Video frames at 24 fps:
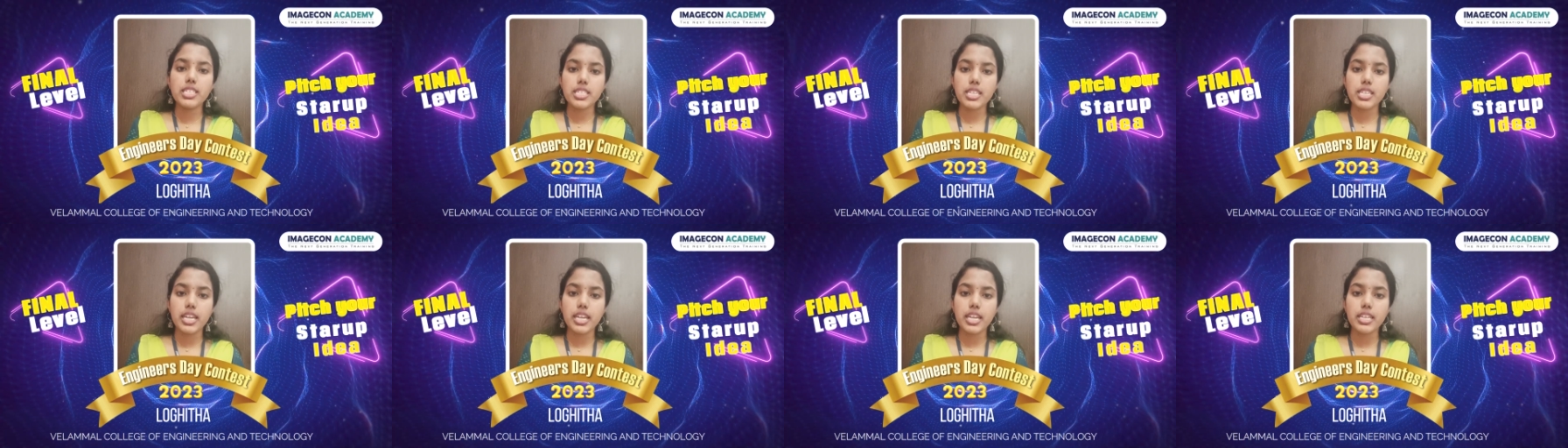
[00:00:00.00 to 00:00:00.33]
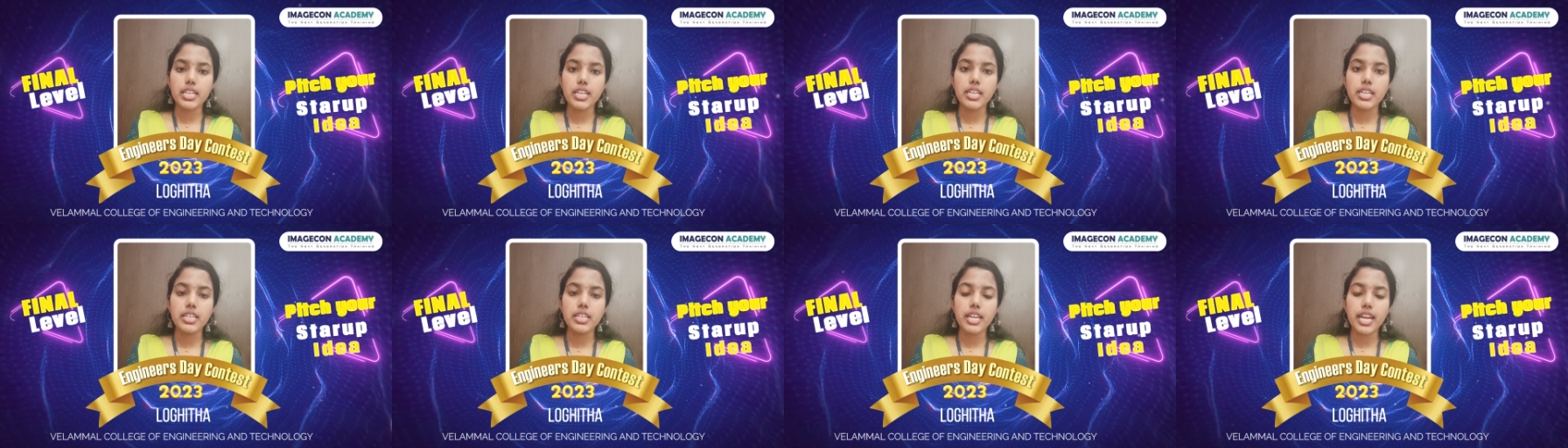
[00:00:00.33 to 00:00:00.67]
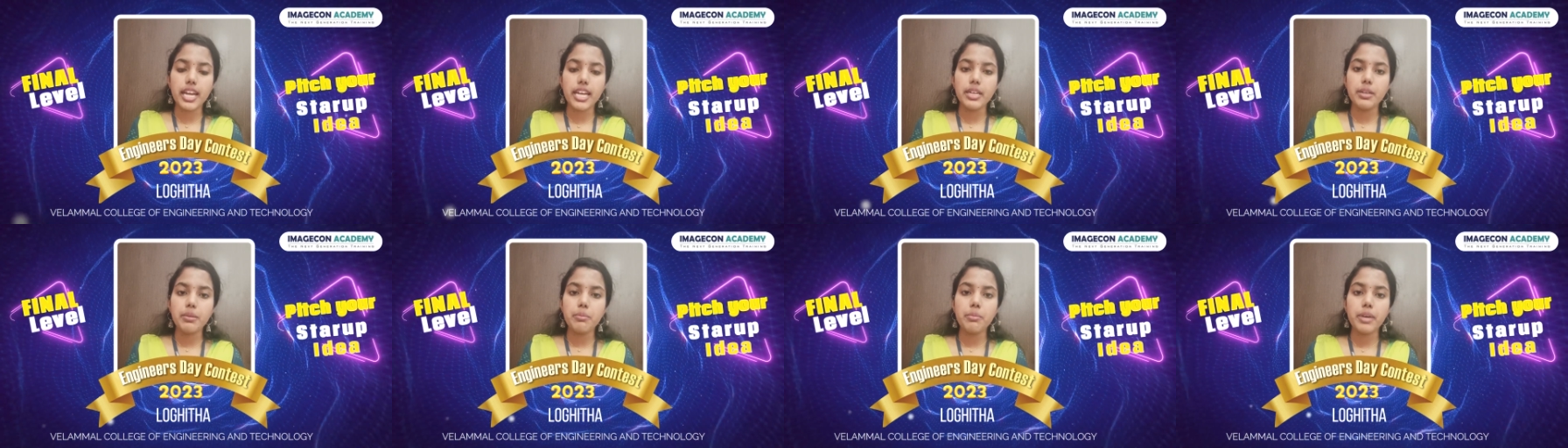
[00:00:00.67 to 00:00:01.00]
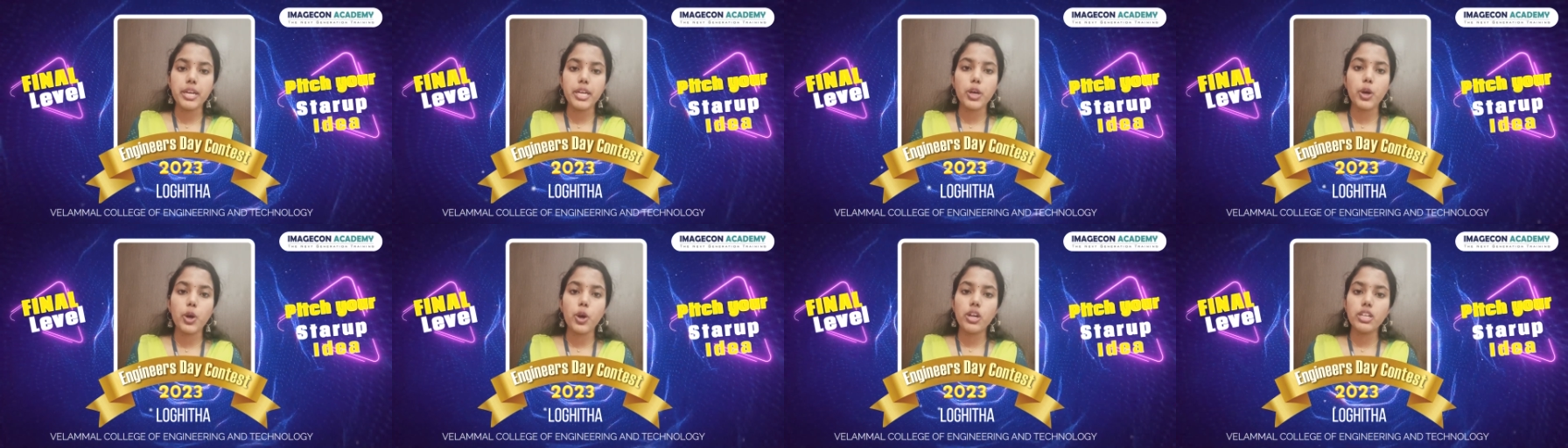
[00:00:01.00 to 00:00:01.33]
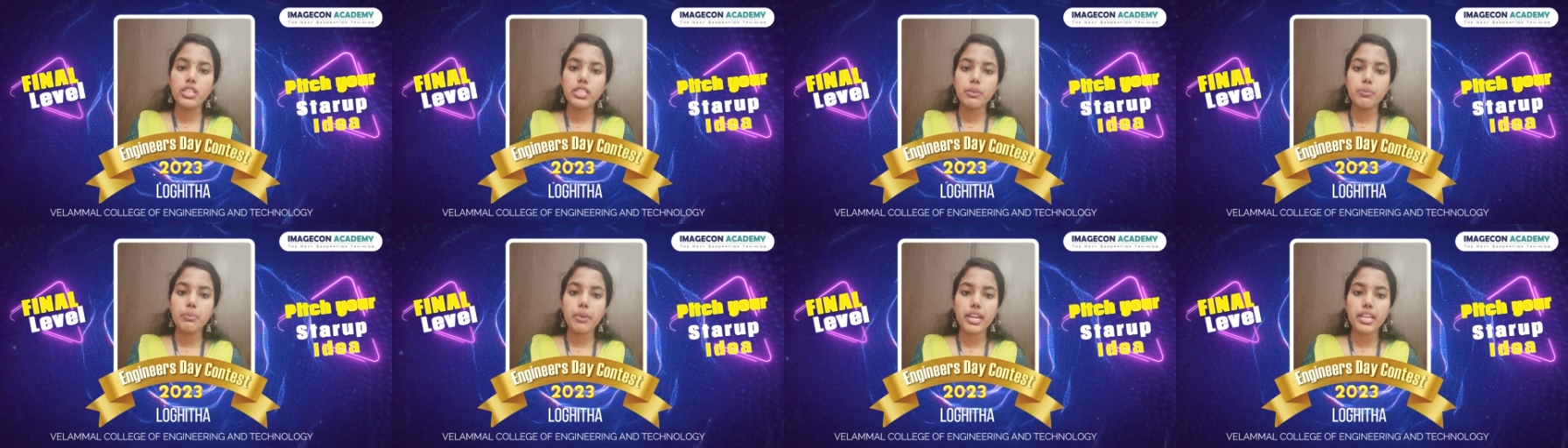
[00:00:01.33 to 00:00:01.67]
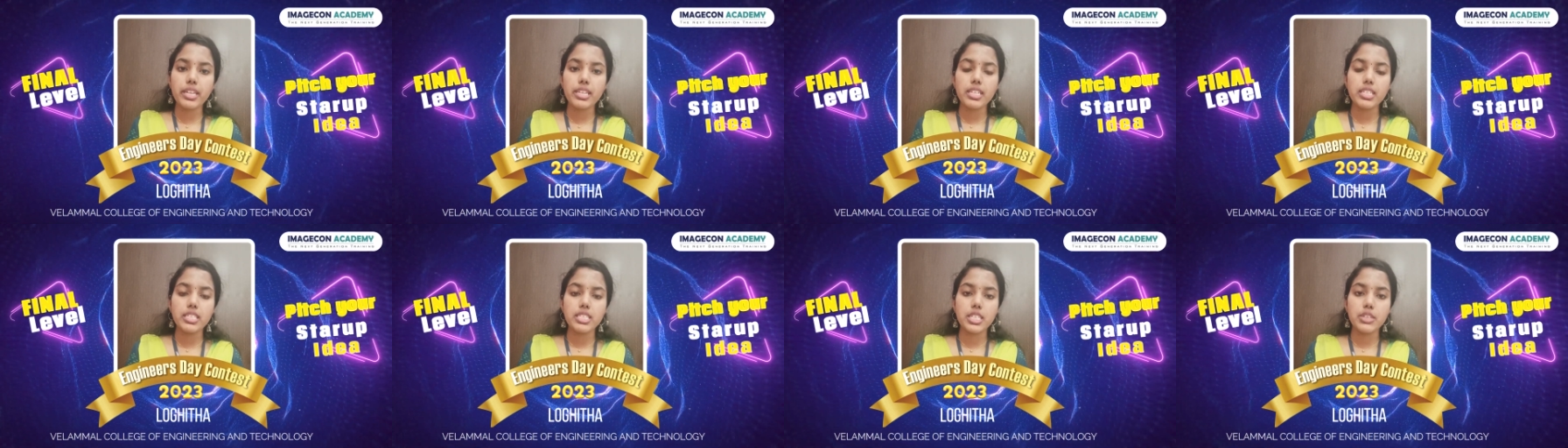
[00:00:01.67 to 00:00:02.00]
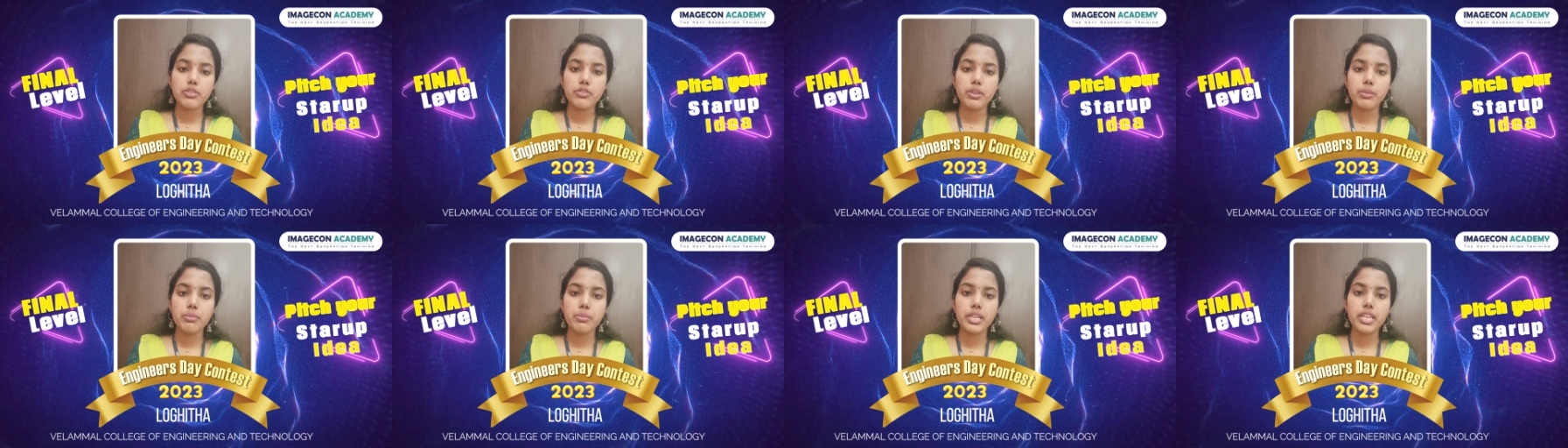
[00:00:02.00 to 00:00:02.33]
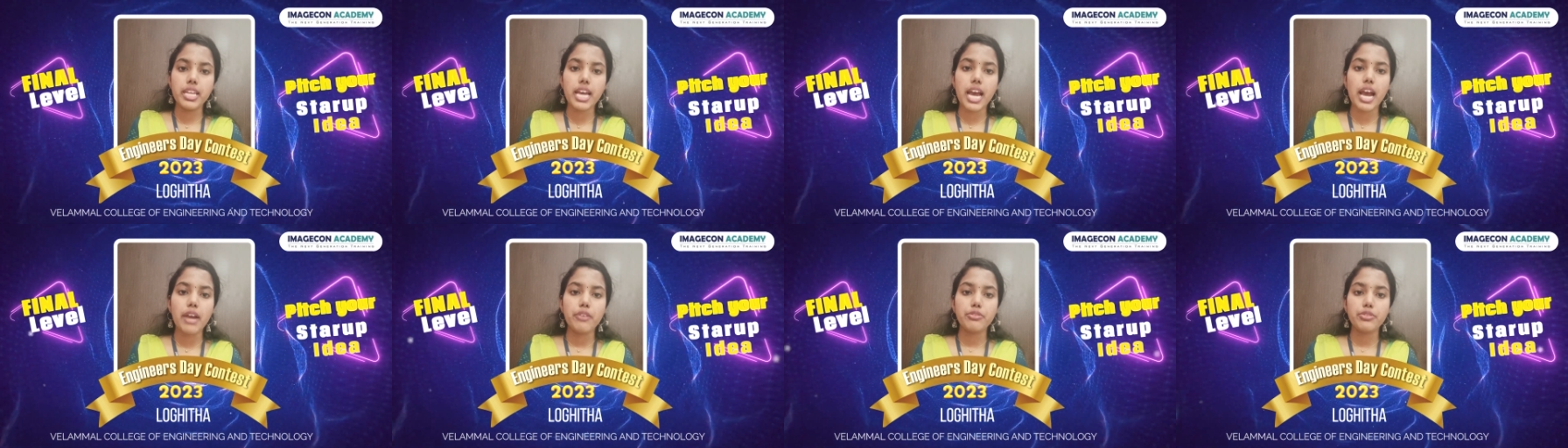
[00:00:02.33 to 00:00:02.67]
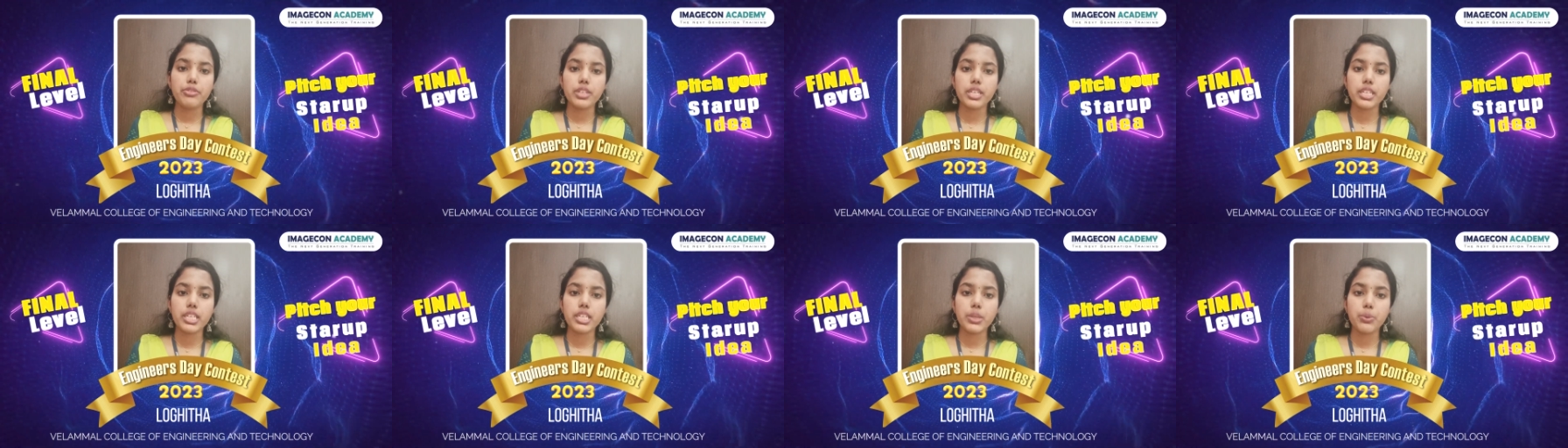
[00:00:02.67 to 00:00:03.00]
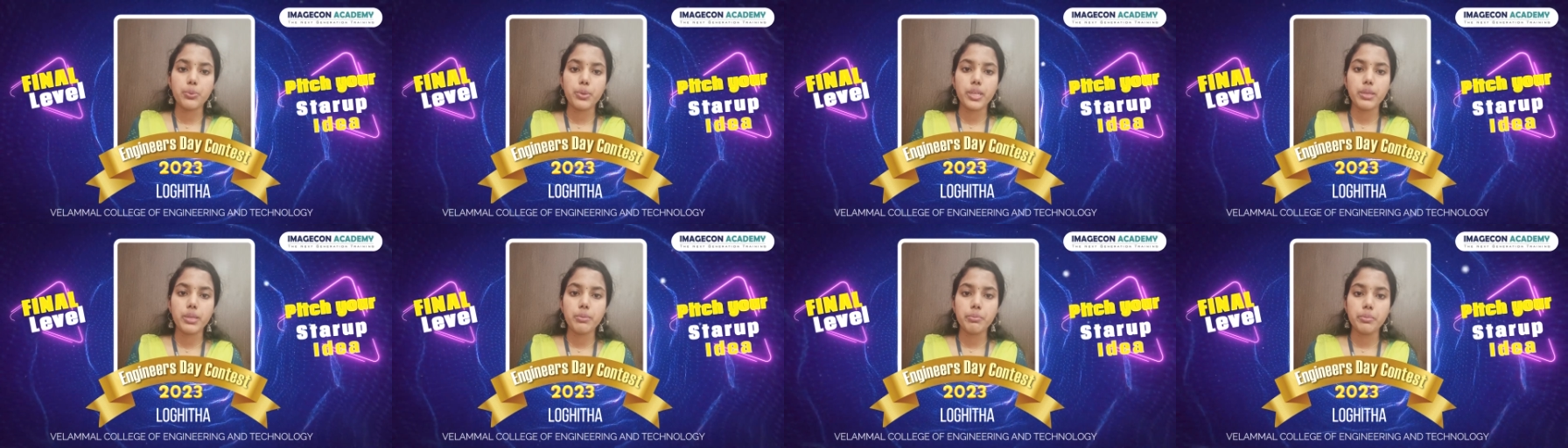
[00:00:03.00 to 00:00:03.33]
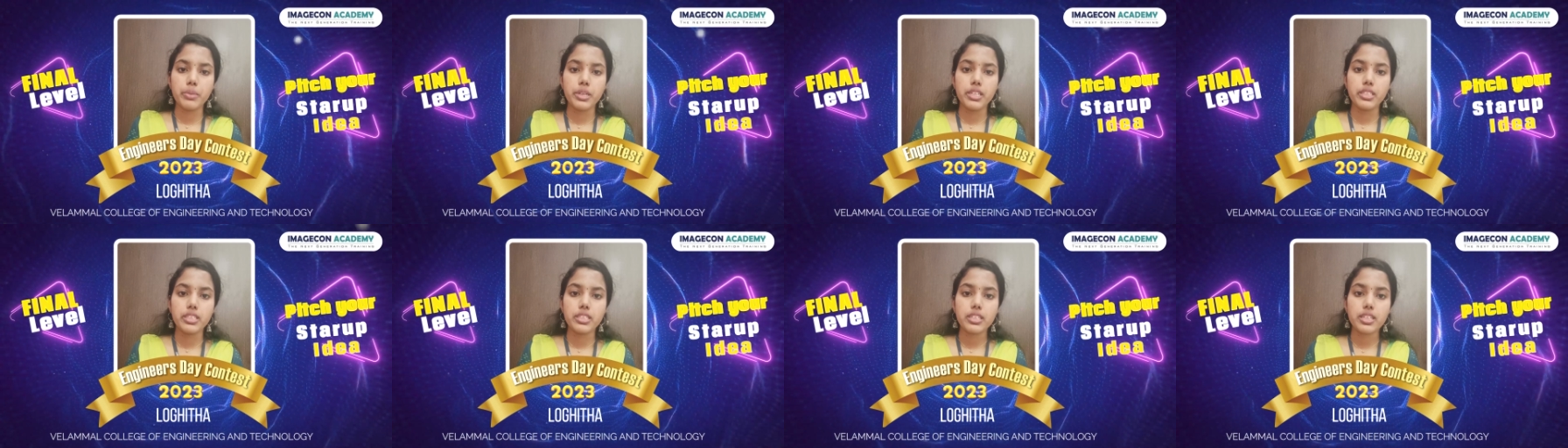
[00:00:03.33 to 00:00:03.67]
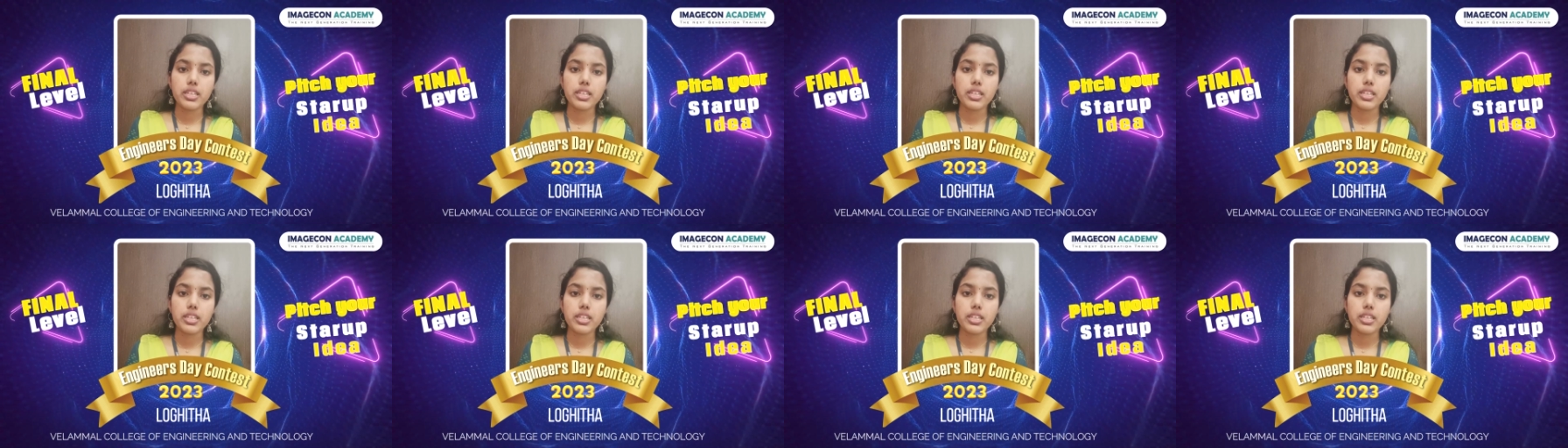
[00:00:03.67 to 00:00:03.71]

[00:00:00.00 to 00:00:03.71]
state attained by all the pregnancy women after giving birth.